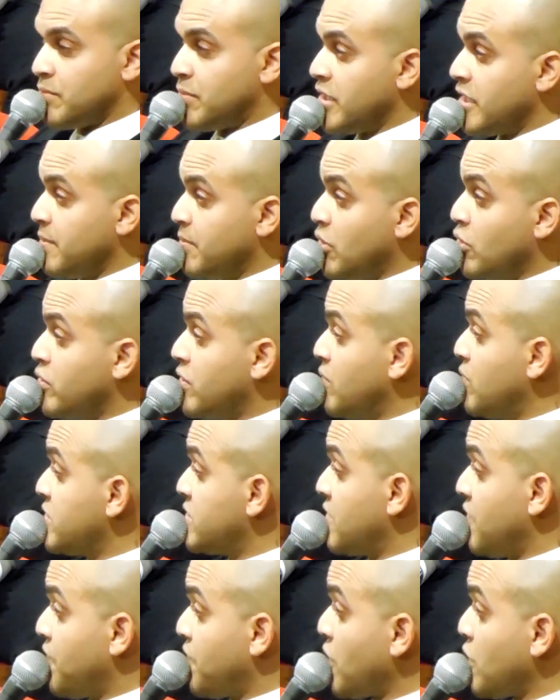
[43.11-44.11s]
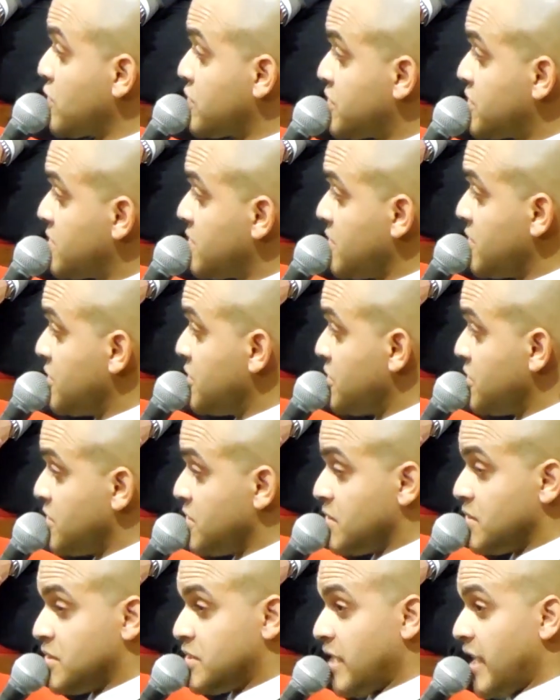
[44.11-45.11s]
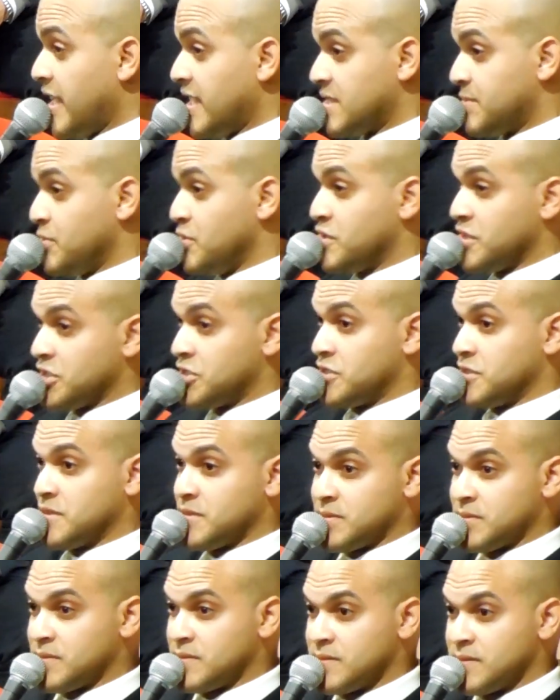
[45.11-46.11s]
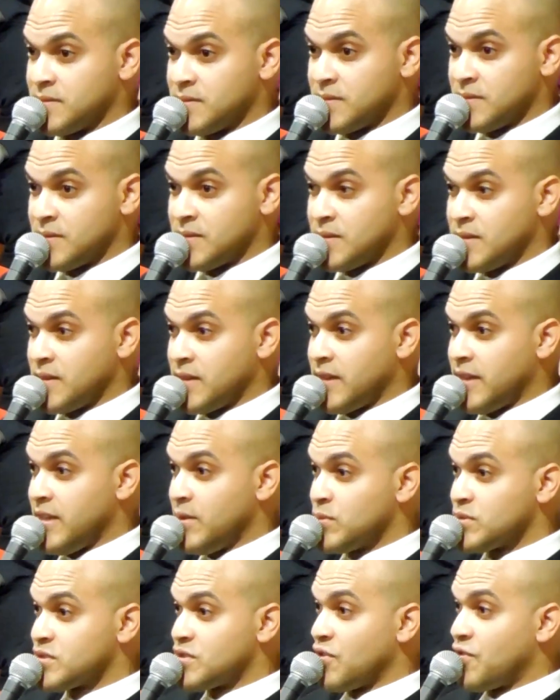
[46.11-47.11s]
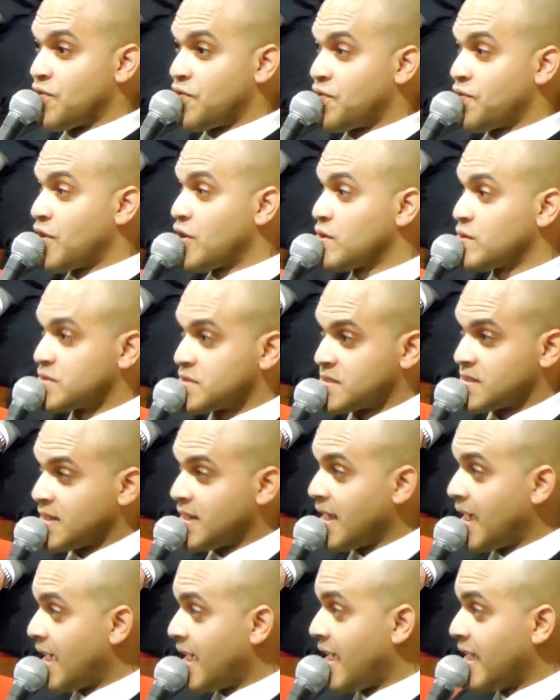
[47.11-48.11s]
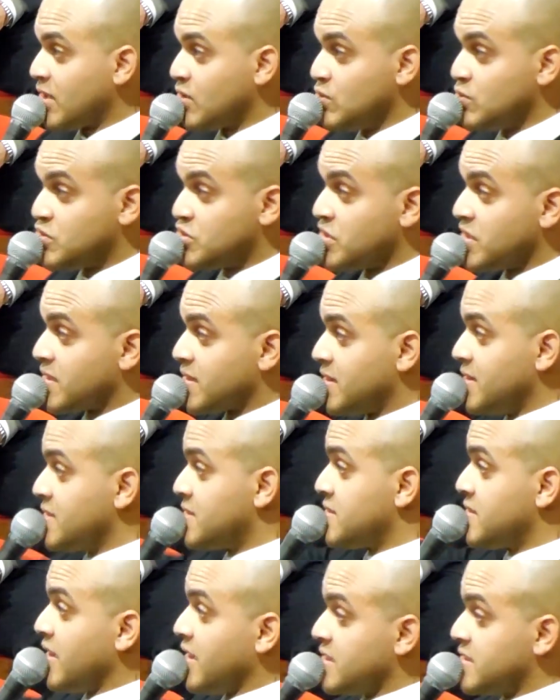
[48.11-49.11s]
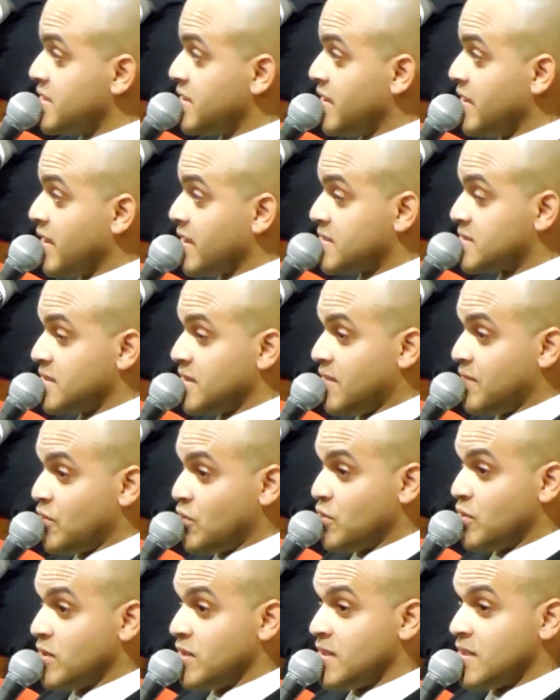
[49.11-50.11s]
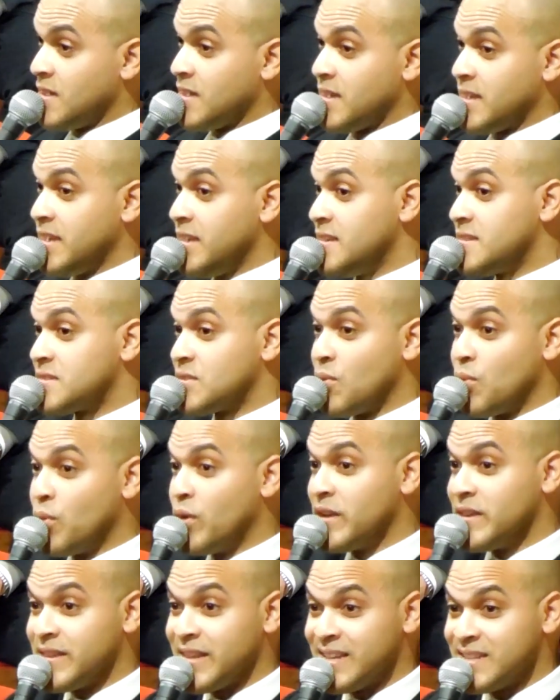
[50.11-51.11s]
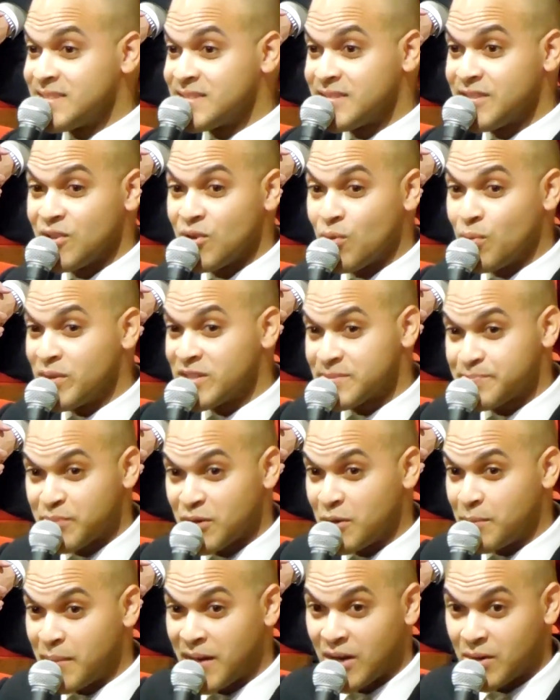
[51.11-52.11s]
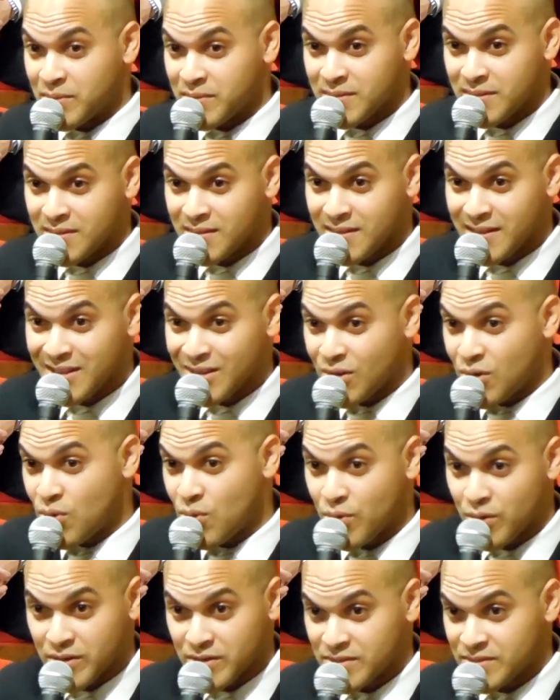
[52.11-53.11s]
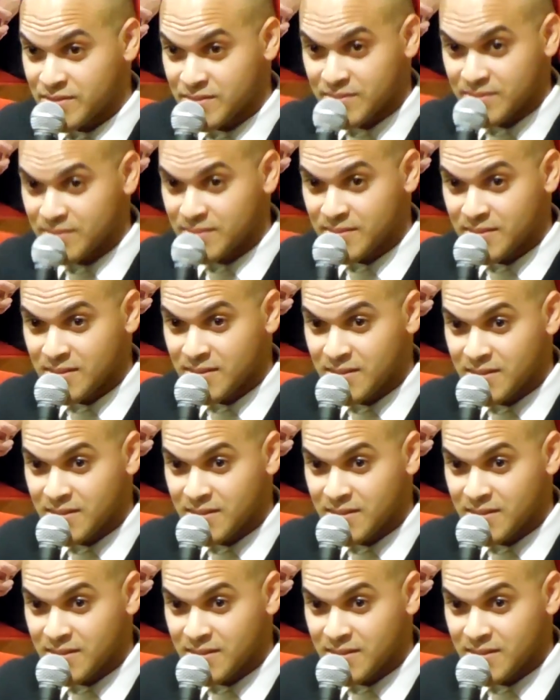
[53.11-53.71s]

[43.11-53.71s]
Buddy Bolden was the first jazz musician. He was the first guy who took this thing to the next level. He's the one they still whisper about in corners.